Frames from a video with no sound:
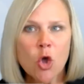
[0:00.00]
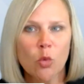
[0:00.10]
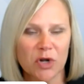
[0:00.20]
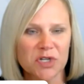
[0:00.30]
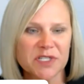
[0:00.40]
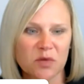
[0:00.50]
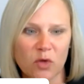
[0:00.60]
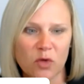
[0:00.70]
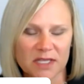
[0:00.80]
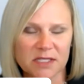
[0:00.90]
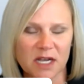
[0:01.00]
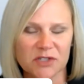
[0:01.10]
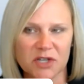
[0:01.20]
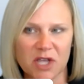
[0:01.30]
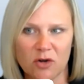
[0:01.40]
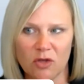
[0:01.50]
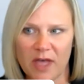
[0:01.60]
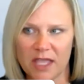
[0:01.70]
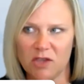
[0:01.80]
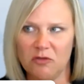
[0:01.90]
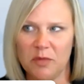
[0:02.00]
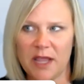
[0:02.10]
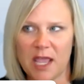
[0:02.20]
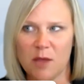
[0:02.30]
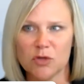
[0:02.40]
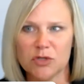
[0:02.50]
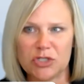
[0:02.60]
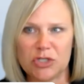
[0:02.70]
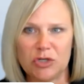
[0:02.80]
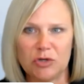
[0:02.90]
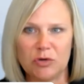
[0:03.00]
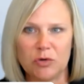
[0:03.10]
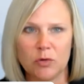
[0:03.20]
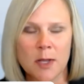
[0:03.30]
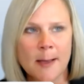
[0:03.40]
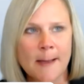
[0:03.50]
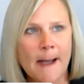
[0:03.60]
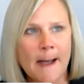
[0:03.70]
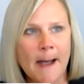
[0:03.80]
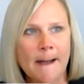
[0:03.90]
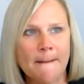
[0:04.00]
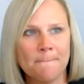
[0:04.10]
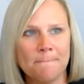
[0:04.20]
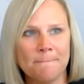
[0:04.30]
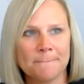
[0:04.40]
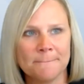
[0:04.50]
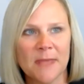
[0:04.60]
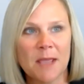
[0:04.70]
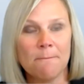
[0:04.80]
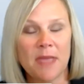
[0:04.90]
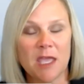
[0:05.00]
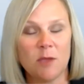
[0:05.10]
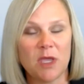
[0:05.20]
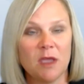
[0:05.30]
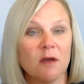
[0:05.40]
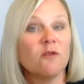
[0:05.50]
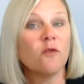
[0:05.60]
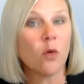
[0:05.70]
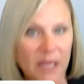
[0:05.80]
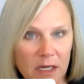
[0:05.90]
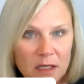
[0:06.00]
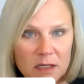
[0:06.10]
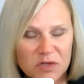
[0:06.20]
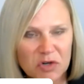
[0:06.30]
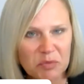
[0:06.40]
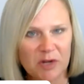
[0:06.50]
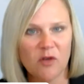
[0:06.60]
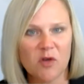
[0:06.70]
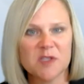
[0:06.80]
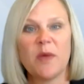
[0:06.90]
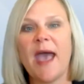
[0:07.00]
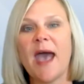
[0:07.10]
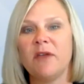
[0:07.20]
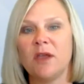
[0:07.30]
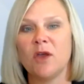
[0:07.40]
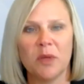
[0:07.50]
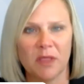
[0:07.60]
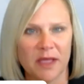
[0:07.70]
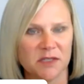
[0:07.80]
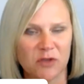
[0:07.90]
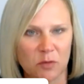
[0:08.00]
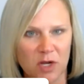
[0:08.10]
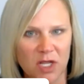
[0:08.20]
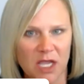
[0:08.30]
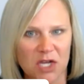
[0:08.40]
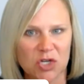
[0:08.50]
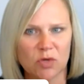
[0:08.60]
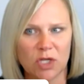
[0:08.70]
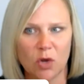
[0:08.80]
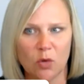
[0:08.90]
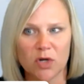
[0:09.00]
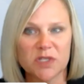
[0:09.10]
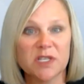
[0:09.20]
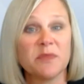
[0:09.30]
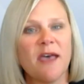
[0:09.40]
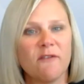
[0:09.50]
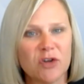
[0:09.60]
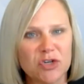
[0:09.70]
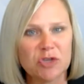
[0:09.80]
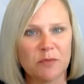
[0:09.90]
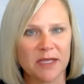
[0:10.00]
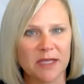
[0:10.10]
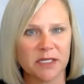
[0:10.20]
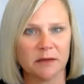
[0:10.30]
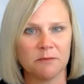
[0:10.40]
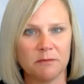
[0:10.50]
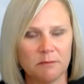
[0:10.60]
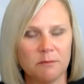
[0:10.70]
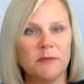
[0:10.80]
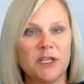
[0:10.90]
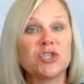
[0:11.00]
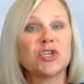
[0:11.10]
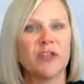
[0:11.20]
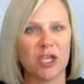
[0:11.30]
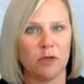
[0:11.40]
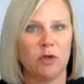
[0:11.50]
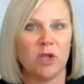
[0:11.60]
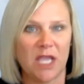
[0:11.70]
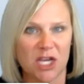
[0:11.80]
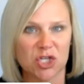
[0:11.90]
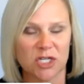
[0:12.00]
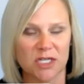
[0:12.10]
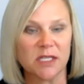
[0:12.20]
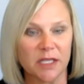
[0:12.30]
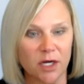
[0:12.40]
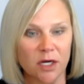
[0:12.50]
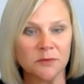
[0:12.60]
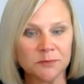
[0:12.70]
What are some ways, Dr. Tunnell, that you've been able to maybe avoid certain pitfalls by having open lines of communication? You know, what are some of the efforts you make to ensure that communication is clear?